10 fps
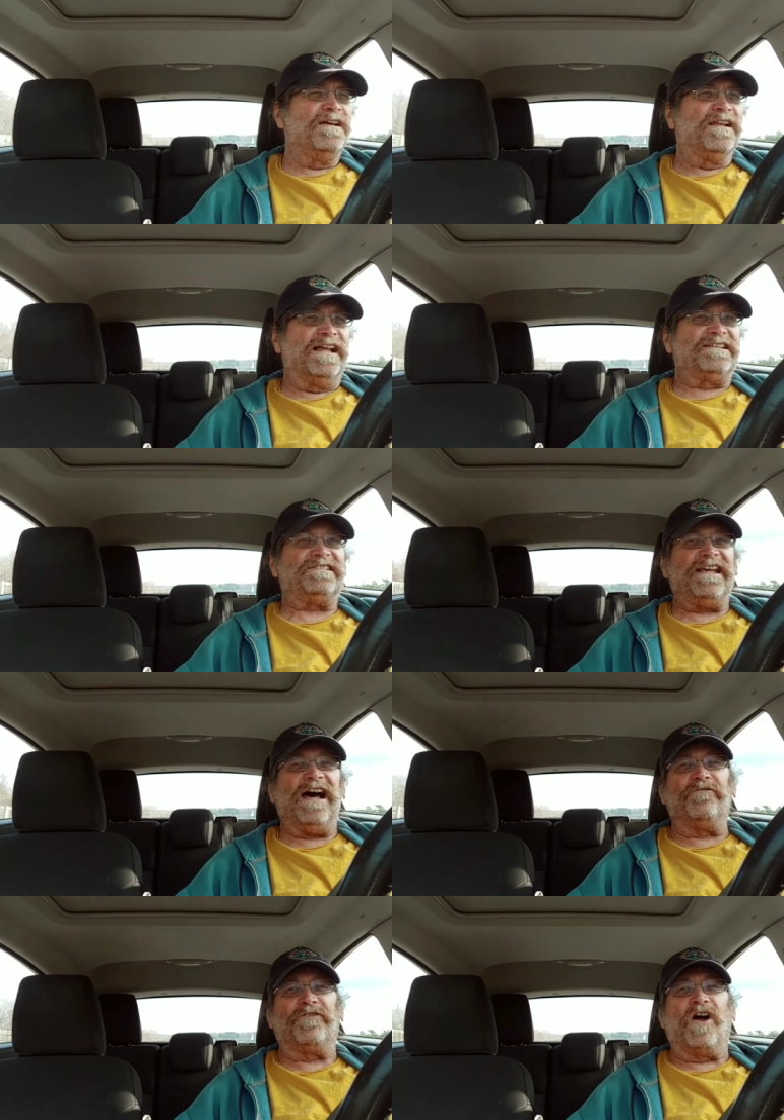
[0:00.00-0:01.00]
let's see
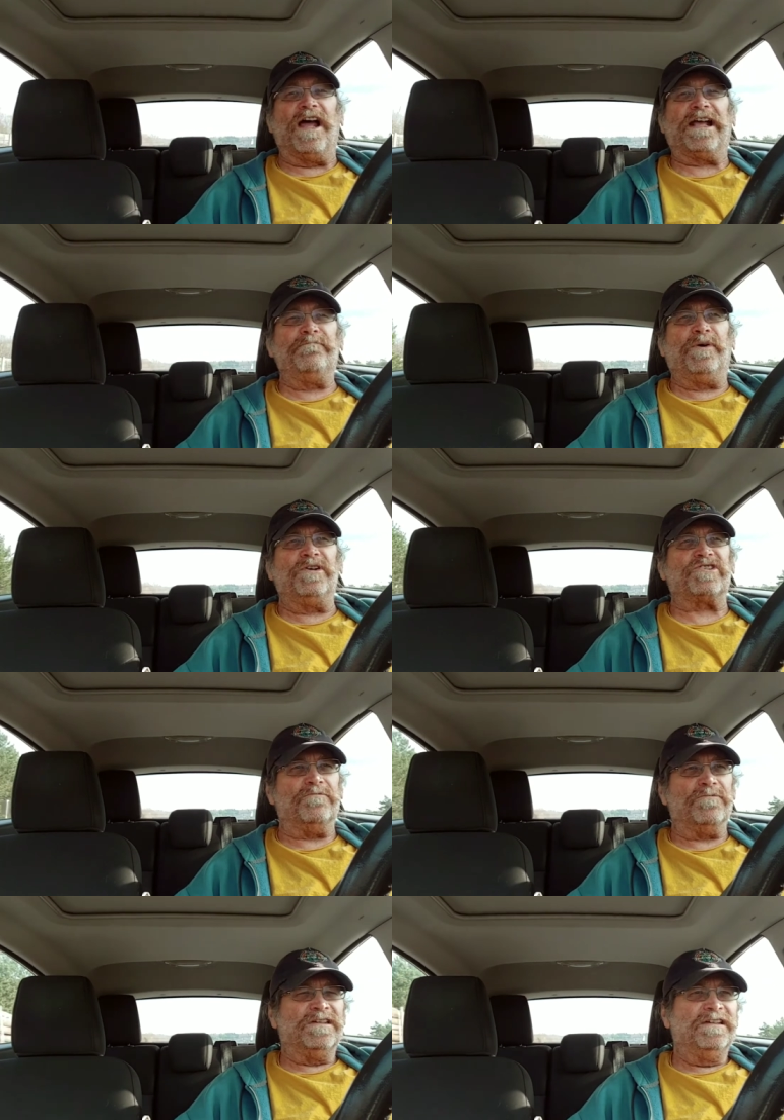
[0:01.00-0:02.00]
how far I can push them.
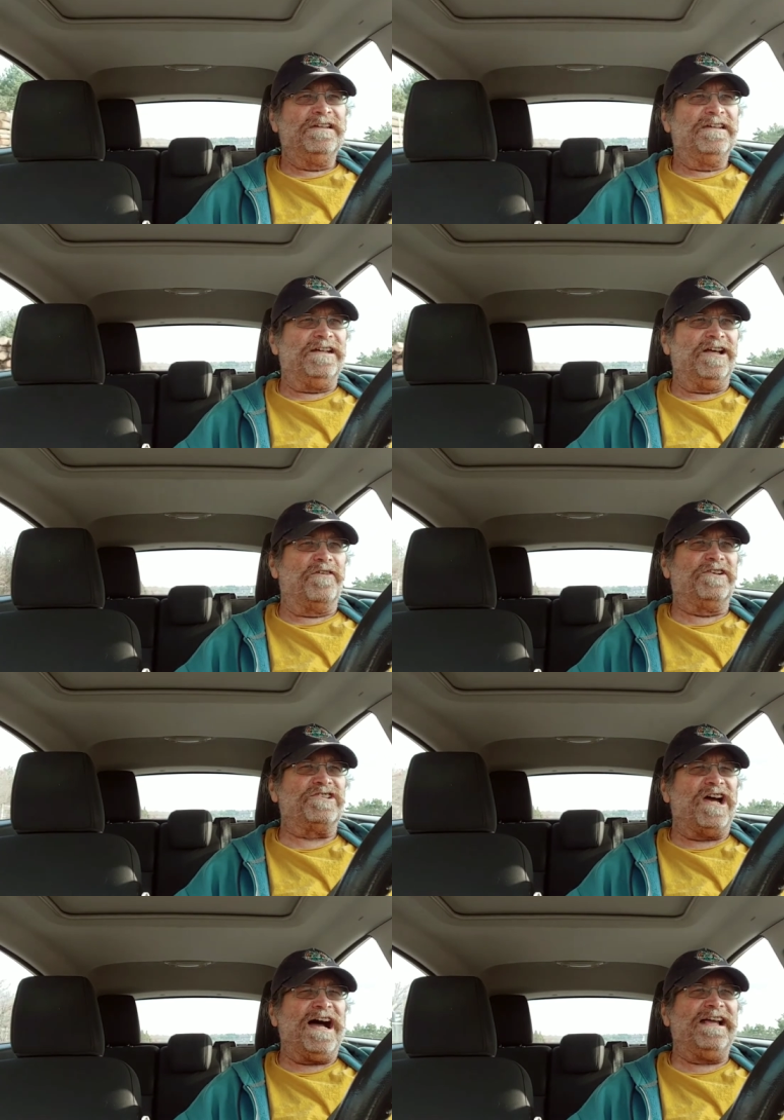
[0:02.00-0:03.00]
You know, the
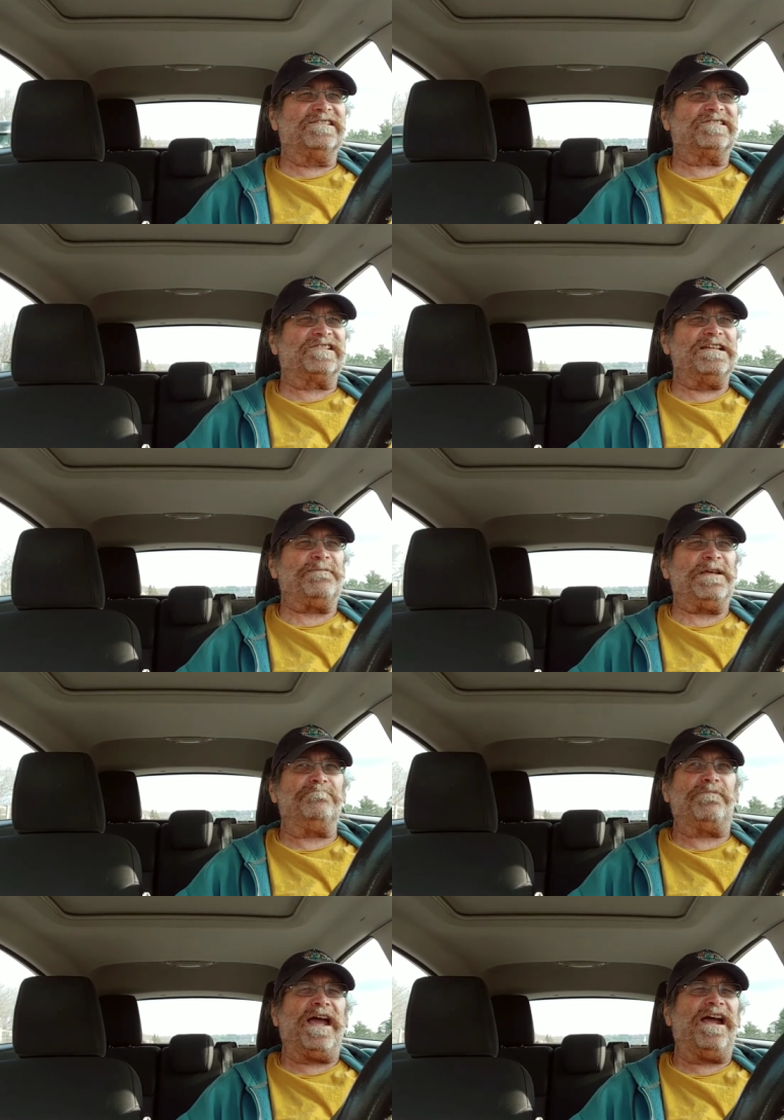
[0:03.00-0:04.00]
giant
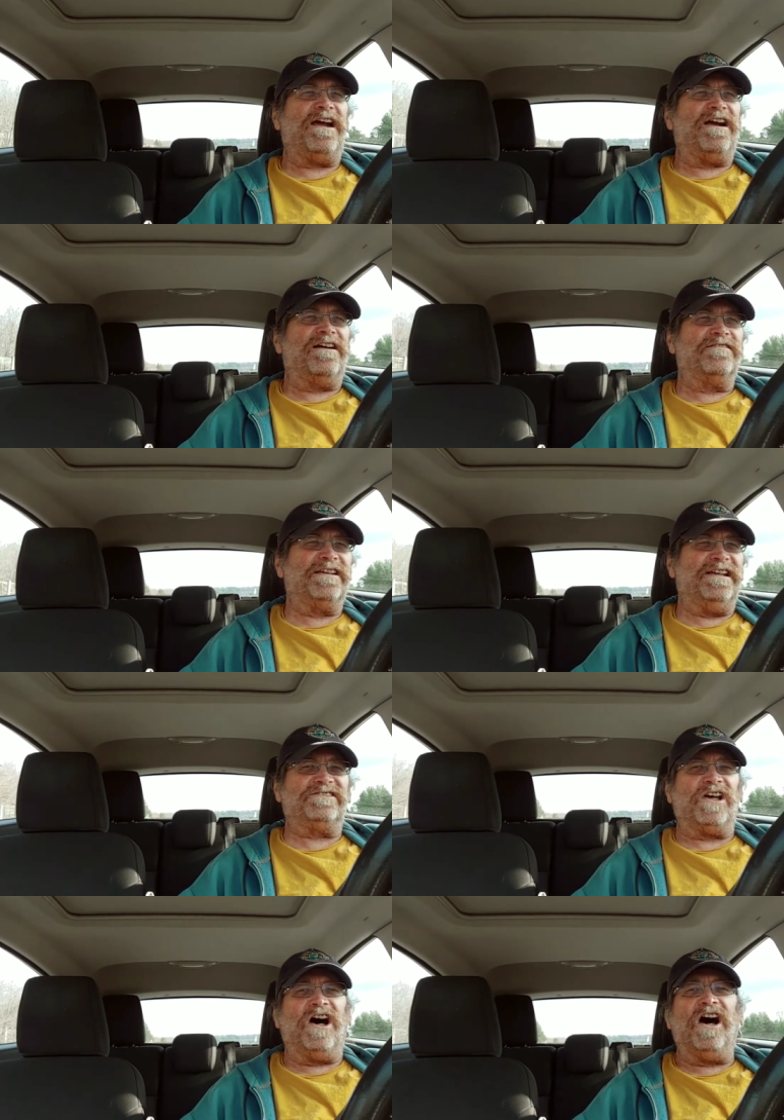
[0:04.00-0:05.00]
sleeping bear
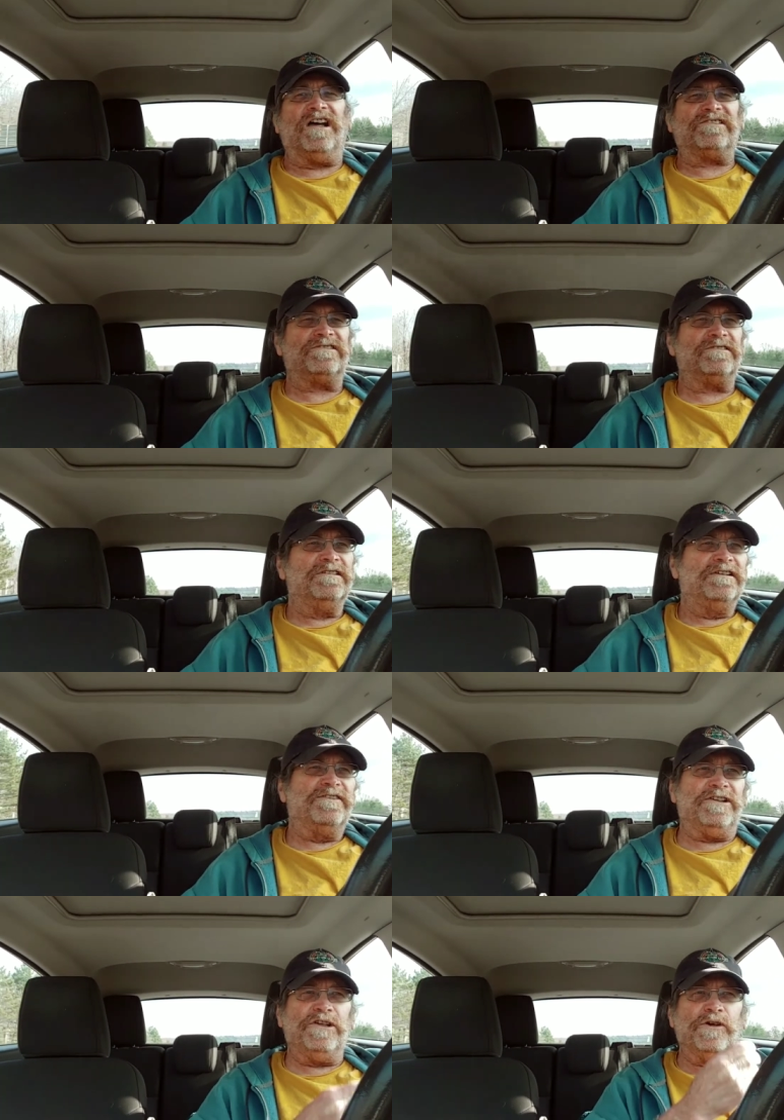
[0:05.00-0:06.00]
is us,
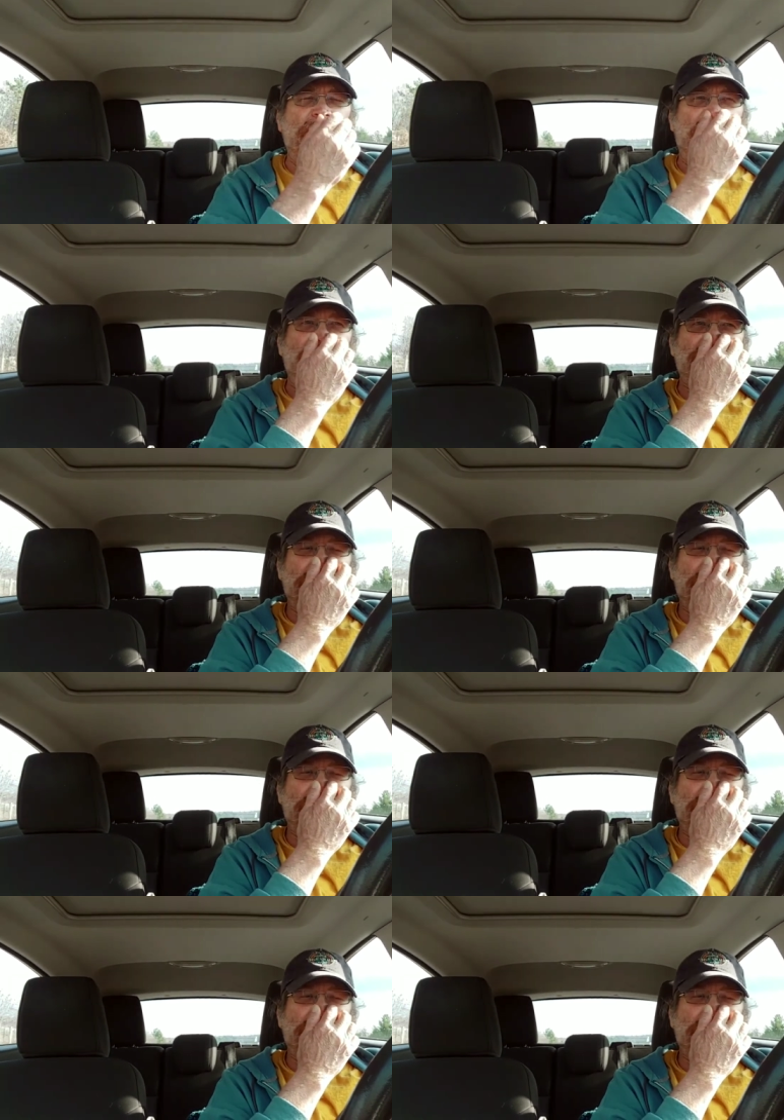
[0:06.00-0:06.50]
the U.S.